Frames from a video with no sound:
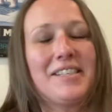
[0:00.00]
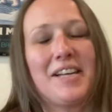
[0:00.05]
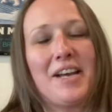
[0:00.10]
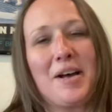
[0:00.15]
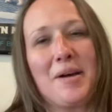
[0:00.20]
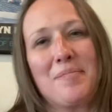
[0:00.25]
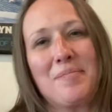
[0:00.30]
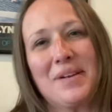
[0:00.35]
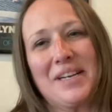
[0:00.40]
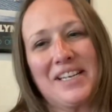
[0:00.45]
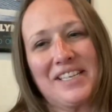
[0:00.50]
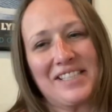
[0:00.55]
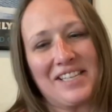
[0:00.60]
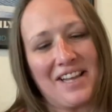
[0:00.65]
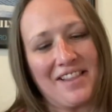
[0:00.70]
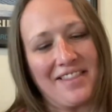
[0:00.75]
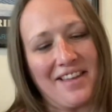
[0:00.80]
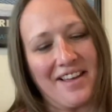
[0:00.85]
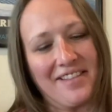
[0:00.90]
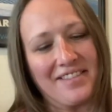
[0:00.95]
up because
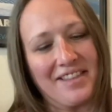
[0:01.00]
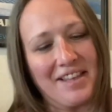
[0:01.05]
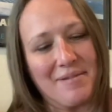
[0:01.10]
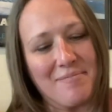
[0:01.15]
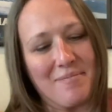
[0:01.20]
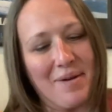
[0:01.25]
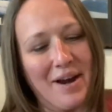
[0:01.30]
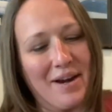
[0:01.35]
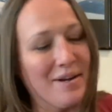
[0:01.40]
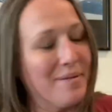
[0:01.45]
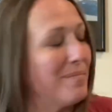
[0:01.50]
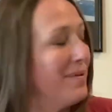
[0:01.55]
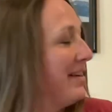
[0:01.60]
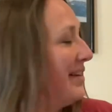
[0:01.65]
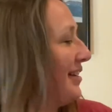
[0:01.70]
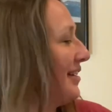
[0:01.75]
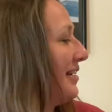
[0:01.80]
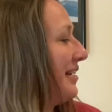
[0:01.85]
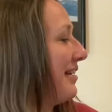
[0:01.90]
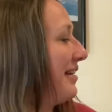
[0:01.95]
I thought they might have
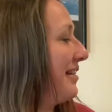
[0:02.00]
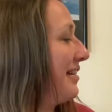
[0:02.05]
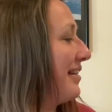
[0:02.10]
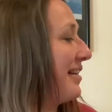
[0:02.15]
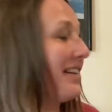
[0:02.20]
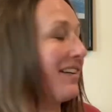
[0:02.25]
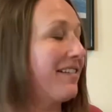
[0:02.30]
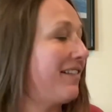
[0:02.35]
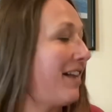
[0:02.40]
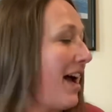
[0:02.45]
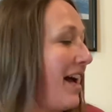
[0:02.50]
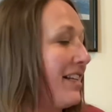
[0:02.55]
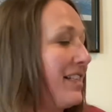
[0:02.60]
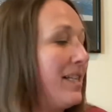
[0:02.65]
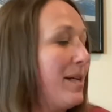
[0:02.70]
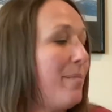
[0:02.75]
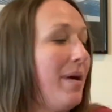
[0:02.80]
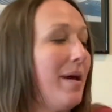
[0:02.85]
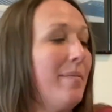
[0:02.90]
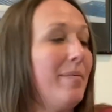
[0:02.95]
been the
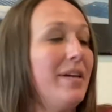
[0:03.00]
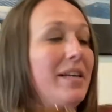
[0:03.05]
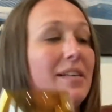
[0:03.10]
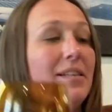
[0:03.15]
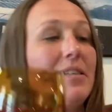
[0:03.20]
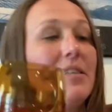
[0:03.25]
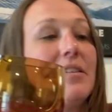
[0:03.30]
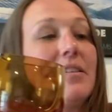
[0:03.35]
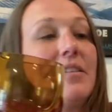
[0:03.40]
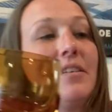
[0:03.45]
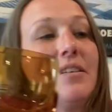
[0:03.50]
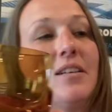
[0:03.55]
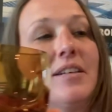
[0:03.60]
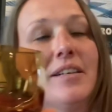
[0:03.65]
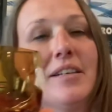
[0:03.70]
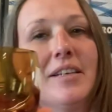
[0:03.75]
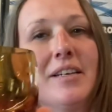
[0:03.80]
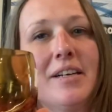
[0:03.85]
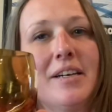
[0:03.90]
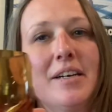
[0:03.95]
glassybabies,
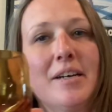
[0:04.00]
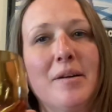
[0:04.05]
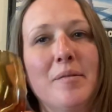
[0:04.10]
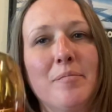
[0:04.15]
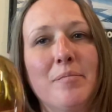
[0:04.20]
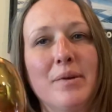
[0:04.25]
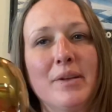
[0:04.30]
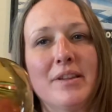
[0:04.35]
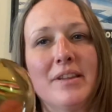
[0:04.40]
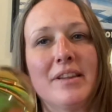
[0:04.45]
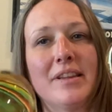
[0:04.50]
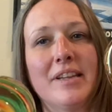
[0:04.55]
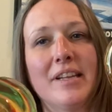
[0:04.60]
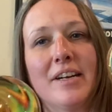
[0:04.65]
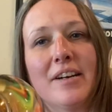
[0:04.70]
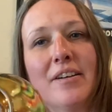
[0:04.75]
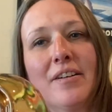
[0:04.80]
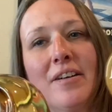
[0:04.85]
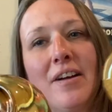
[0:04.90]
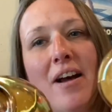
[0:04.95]
but
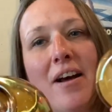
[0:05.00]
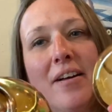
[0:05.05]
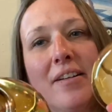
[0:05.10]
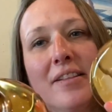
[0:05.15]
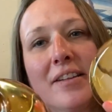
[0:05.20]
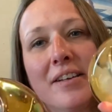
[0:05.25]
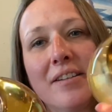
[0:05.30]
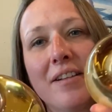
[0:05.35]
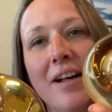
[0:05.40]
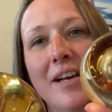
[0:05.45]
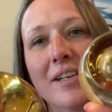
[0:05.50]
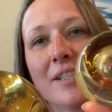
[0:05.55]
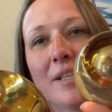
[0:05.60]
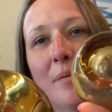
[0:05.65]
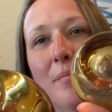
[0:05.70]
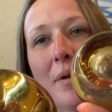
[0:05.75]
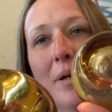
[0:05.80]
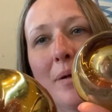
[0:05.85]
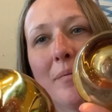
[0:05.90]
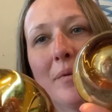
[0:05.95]
they're not the
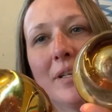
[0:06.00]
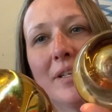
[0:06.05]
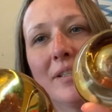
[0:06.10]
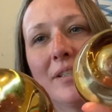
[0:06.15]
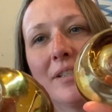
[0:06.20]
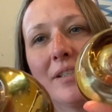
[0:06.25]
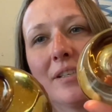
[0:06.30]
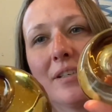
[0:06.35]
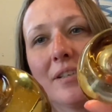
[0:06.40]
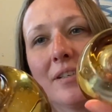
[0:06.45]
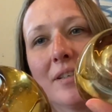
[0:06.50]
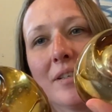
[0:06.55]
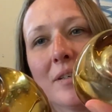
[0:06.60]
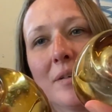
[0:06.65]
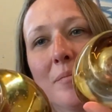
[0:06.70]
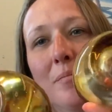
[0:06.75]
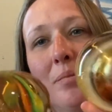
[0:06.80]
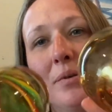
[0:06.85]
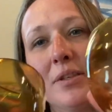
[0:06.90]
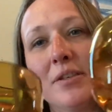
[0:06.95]
glassybabies.
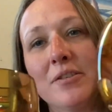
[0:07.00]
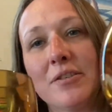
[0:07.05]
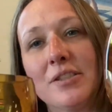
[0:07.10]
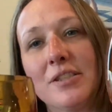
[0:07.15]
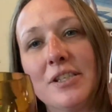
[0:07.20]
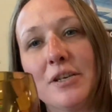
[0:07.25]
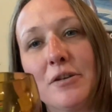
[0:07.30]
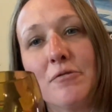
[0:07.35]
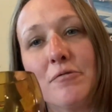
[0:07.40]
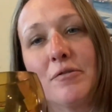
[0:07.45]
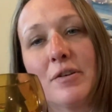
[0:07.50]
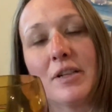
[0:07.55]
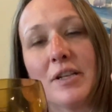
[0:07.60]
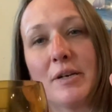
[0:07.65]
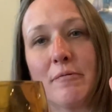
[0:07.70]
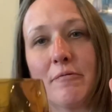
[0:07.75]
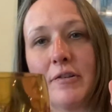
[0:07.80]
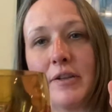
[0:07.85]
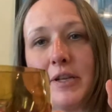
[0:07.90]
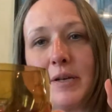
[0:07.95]
But they're still
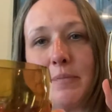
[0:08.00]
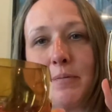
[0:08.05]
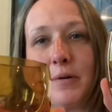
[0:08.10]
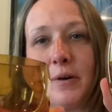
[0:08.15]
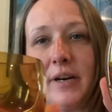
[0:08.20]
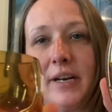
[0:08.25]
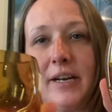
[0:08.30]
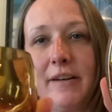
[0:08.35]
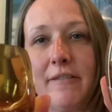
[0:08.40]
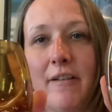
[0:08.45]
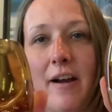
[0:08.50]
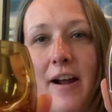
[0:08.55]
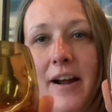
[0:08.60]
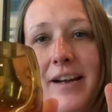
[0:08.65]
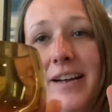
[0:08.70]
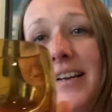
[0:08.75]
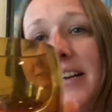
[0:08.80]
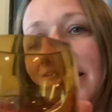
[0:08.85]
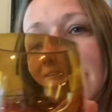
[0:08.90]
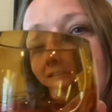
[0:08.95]
really, really pretty,
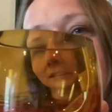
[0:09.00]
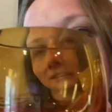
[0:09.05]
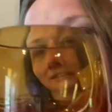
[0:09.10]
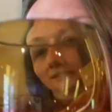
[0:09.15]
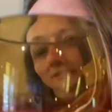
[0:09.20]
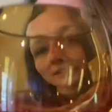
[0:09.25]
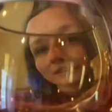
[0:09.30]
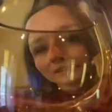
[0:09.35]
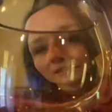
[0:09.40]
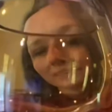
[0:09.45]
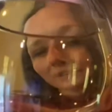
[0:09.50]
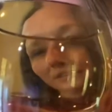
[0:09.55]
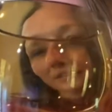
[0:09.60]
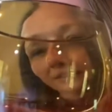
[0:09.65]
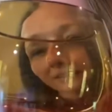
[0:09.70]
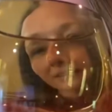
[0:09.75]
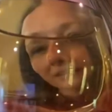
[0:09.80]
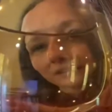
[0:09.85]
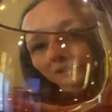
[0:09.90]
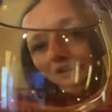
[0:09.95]
right?
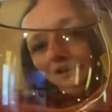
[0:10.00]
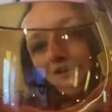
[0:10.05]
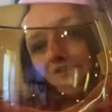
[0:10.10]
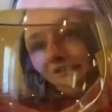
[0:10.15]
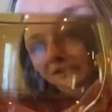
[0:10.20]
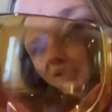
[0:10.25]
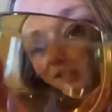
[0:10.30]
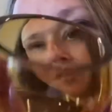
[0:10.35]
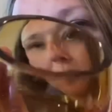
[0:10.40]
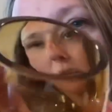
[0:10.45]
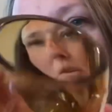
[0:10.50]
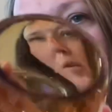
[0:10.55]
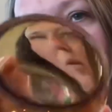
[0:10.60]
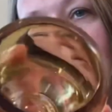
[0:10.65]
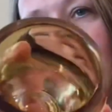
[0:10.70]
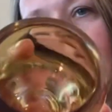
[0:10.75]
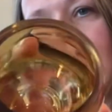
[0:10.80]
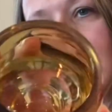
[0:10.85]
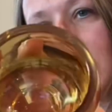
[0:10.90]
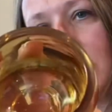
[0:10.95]
I think they're
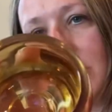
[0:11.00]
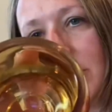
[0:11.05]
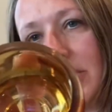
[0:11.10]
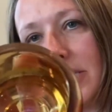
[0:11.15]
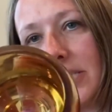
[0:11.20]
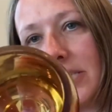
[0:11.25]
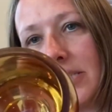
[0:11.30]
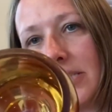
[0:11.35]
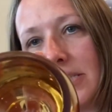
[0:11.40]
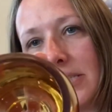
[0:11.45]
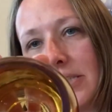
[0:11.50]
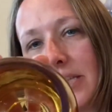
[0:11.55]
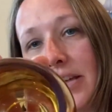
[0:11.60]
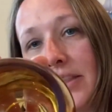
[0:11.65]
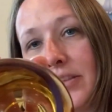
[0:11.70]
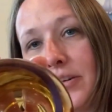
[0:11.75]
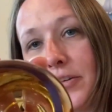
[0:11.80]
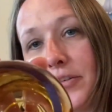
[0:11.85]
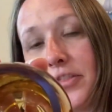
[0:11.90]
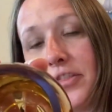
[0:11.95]
gorgeous.
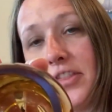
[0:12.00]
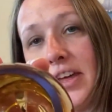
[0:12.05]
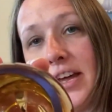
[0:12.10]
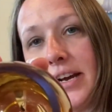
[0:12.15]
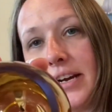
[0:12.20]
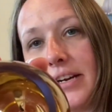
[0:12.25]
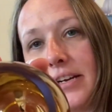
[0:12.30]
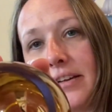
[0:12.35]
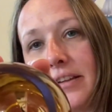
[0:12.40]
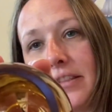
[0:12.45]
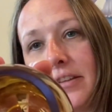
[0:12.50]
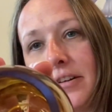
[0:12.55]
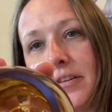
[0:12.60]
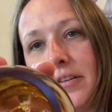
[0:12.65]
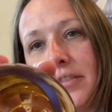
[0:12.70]
And they're thick. They're